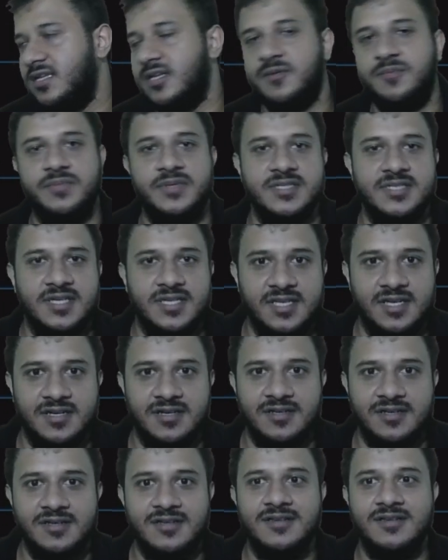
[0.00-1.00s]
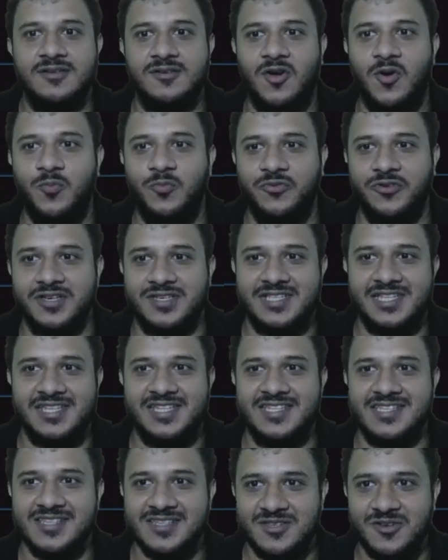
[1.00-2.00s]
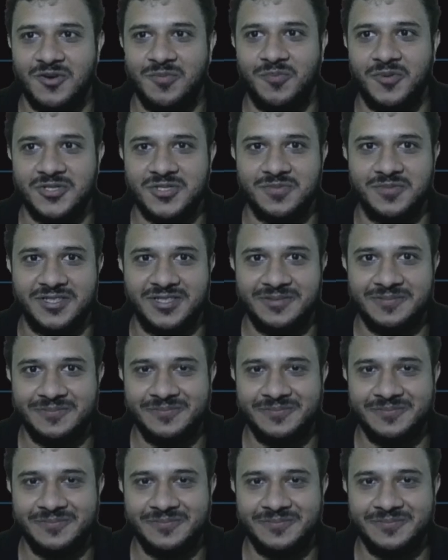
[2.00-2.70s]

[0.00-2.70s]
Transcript: numbers are there. Obviously, this is not possible.